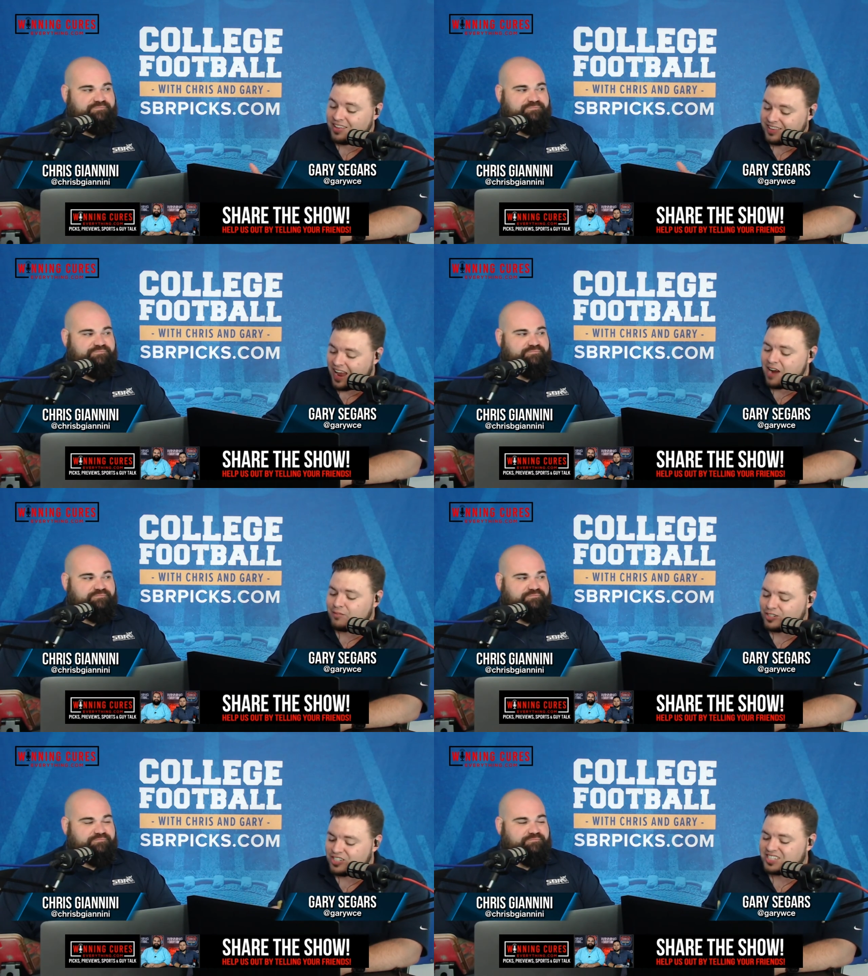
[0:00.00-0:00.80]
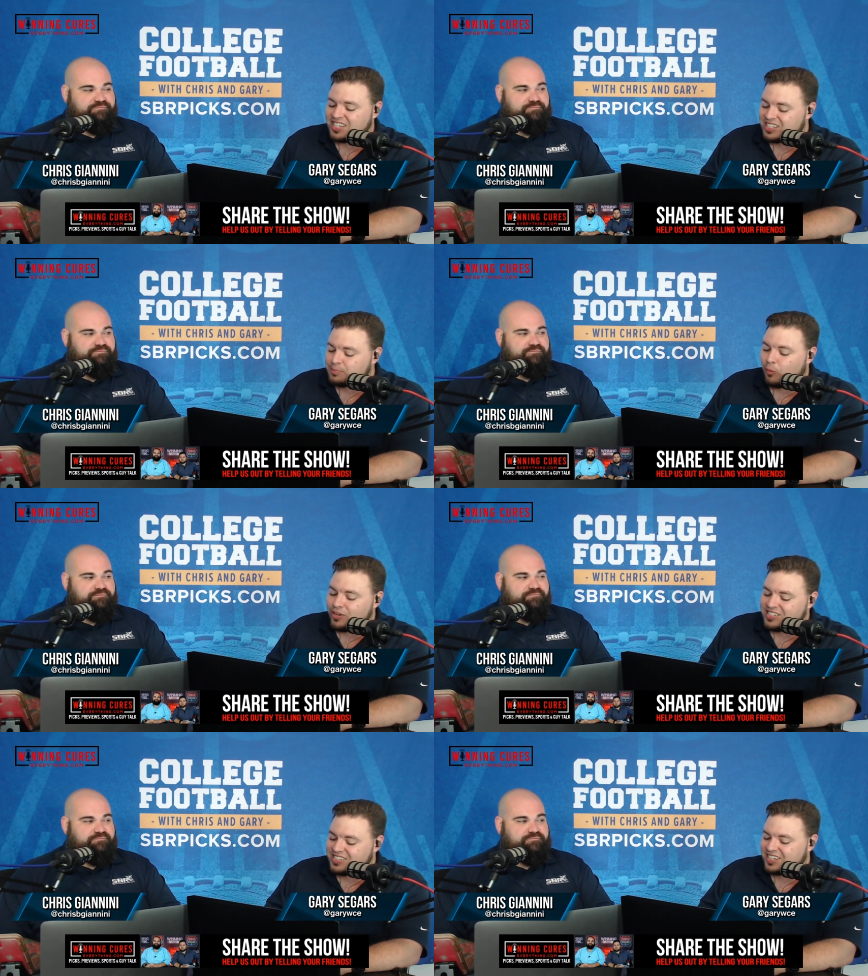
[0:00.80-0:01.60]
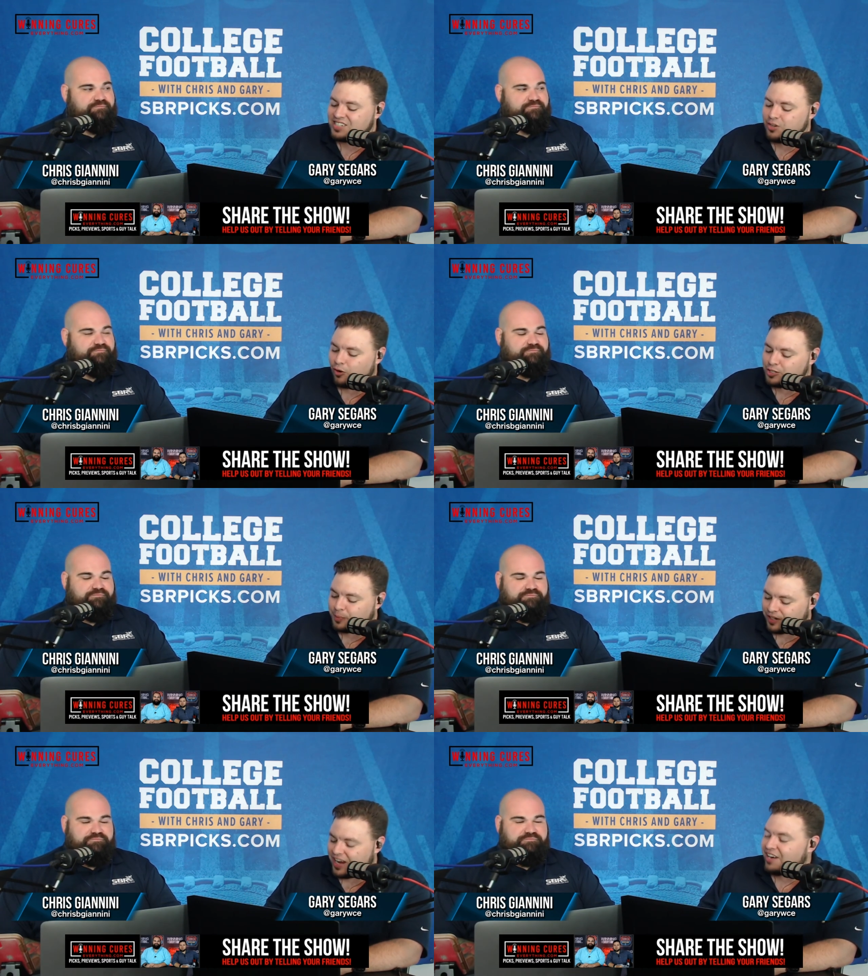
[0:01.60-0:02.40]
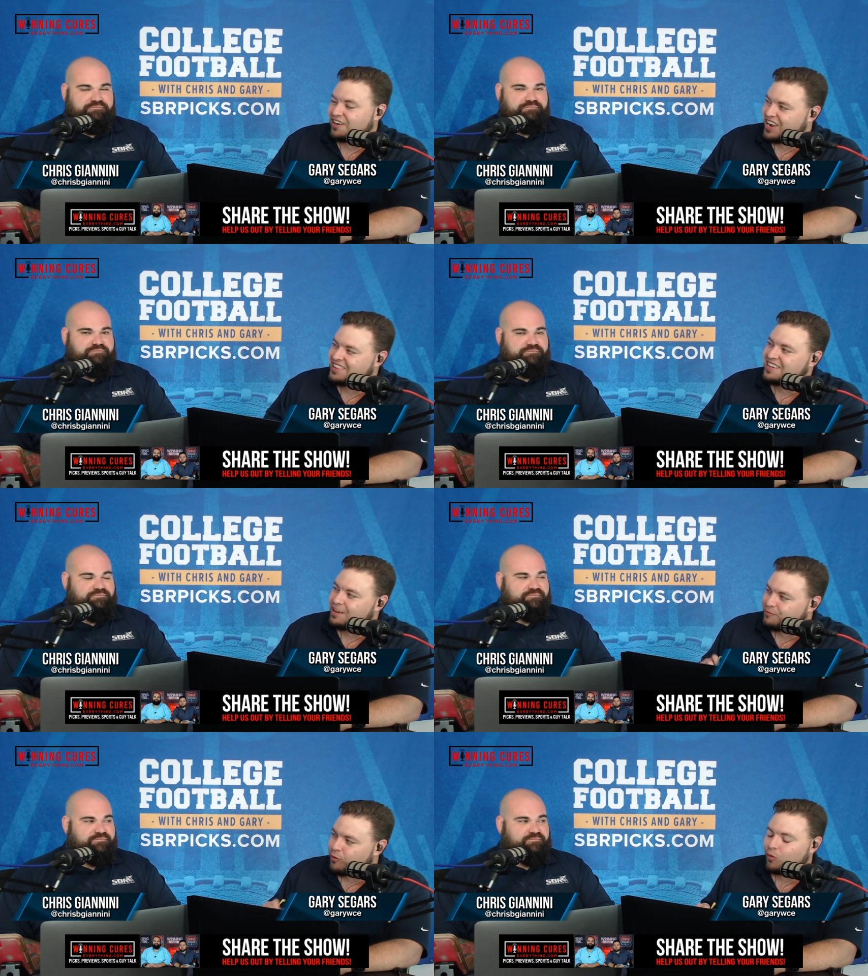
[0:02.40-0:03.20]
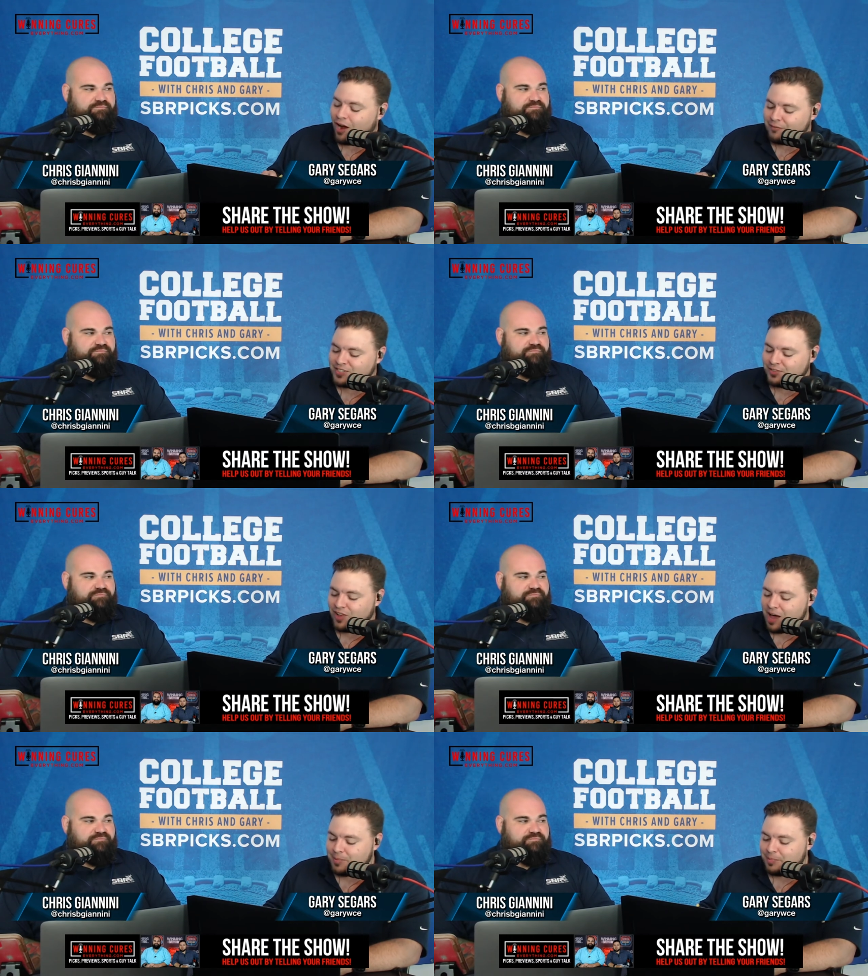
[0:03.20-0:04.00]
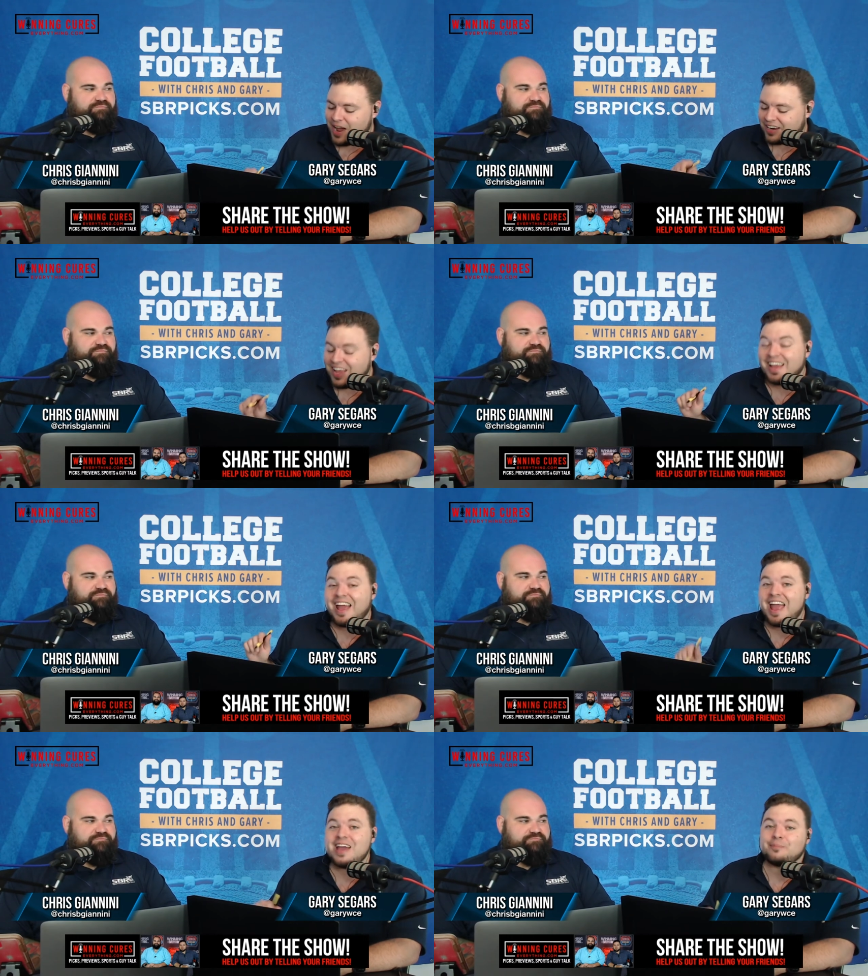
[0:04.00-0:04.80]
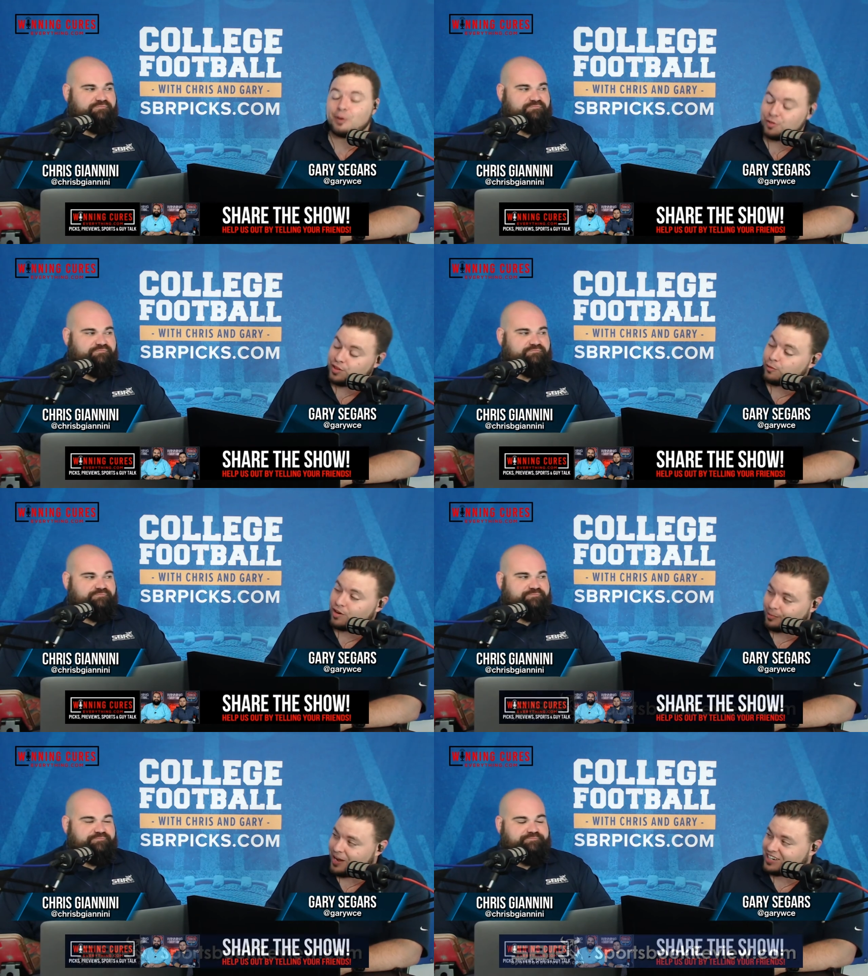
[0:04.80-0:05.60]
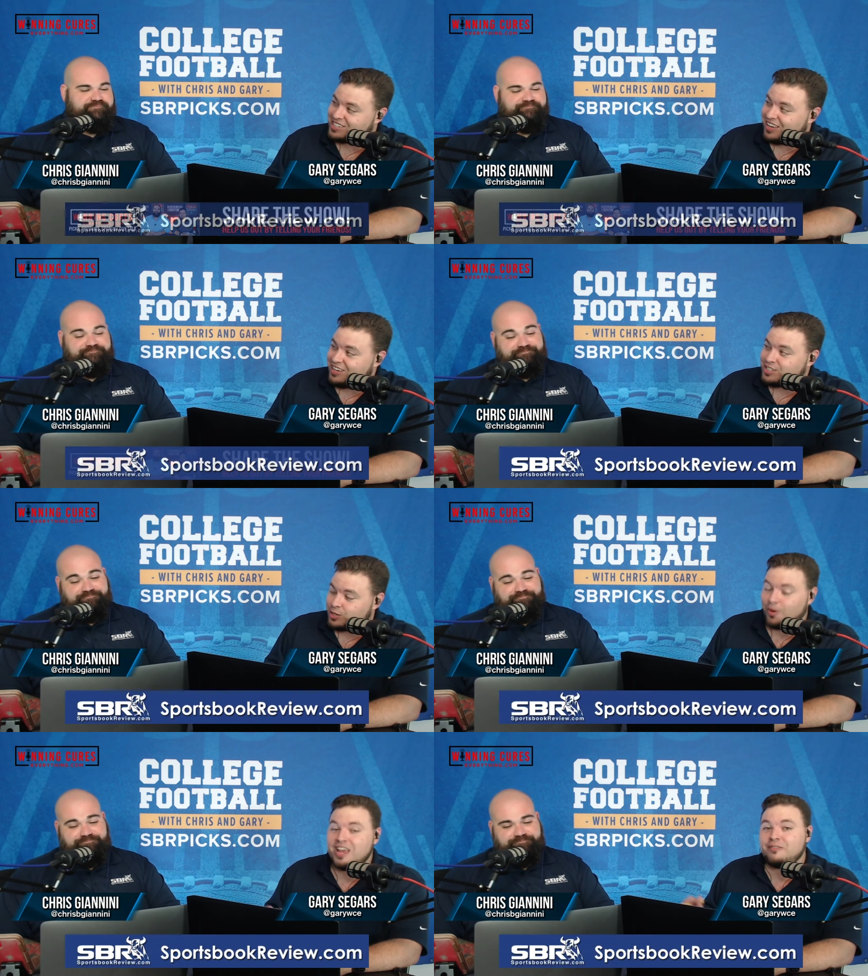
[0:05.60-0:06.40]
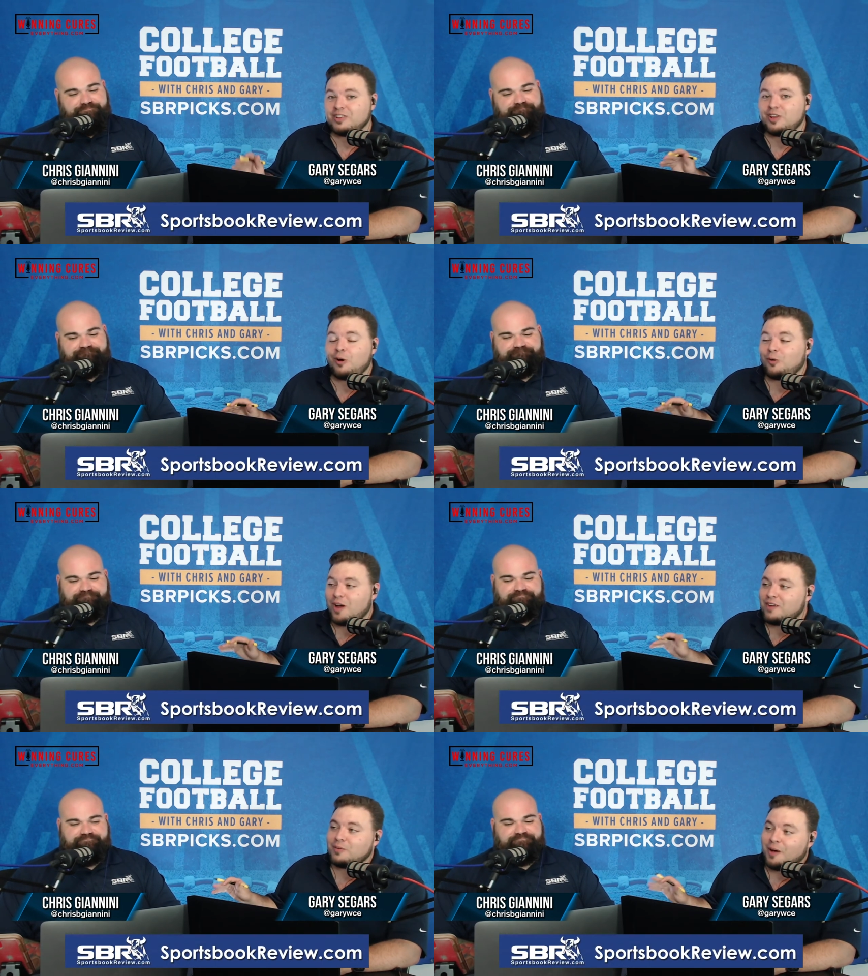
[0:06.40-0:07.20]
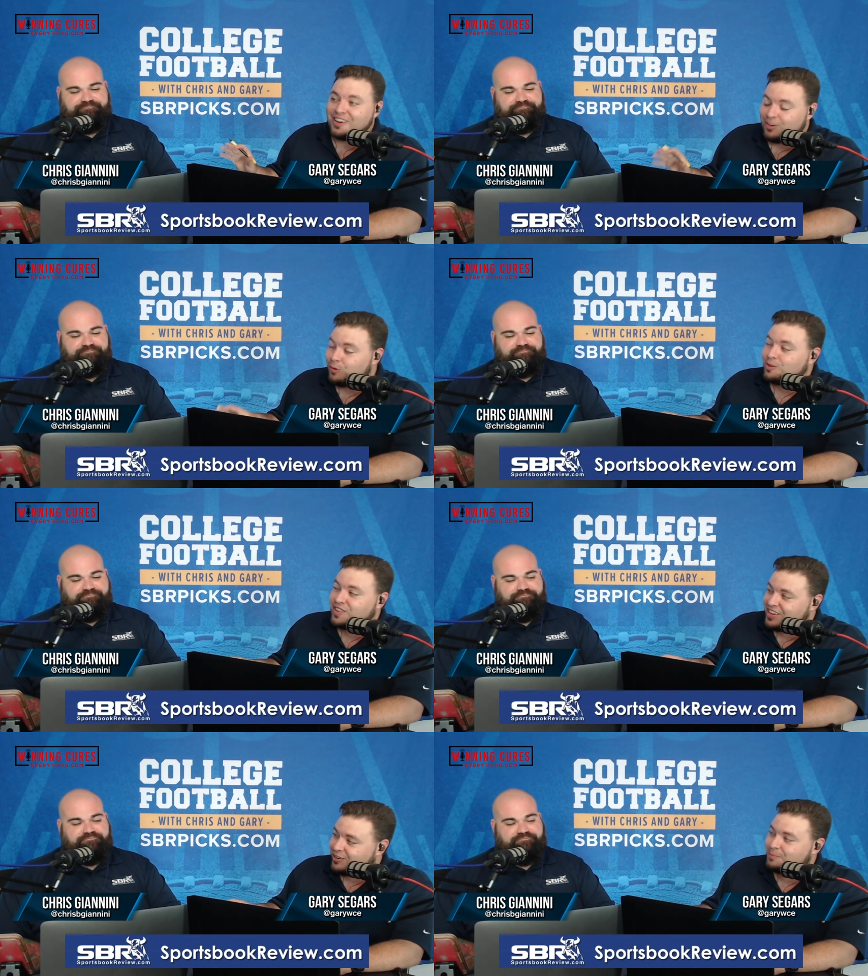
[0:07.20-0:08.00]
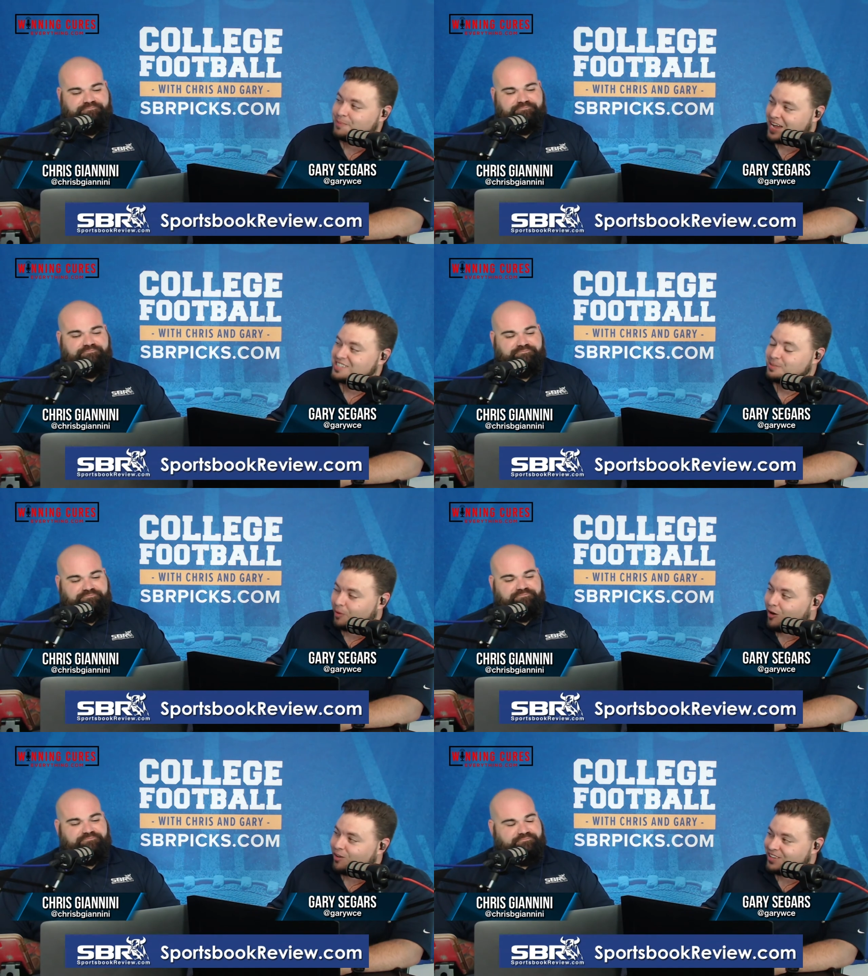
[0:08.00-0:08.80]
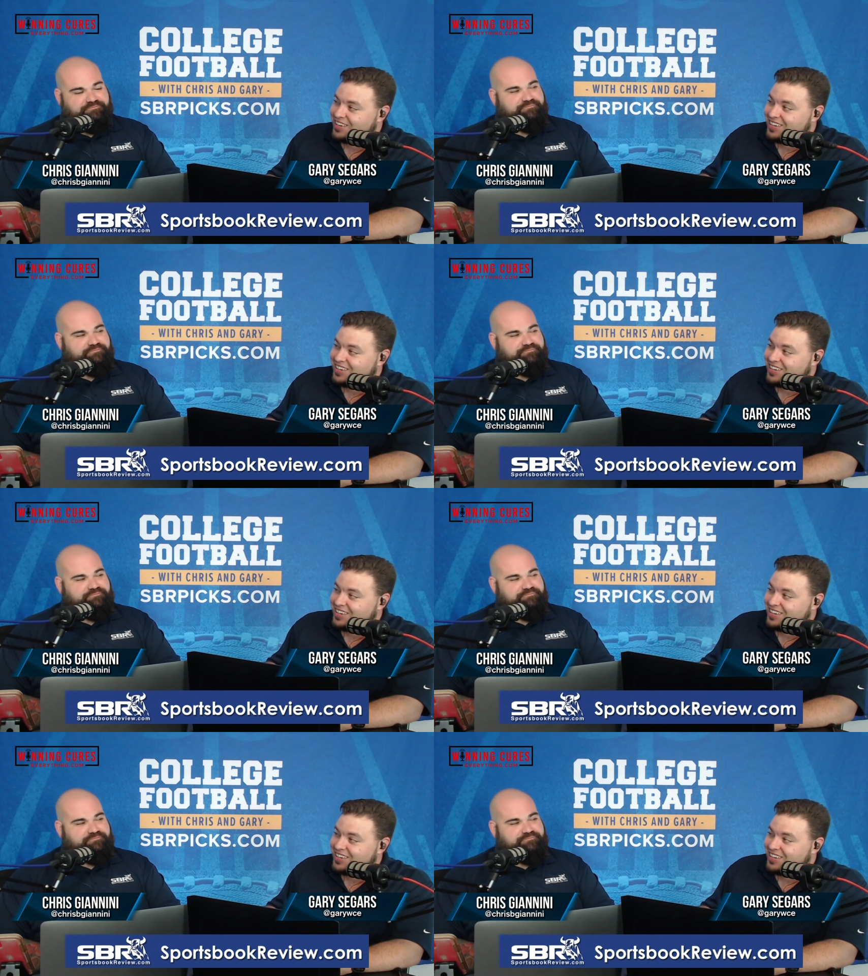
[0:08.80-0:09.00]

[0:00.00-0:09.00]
Speaker 1: They averaged 6.6 yards per carry, and they get four offensive linemen back and both of their running backs. So even though everybody knew that they couldn't pass the ball,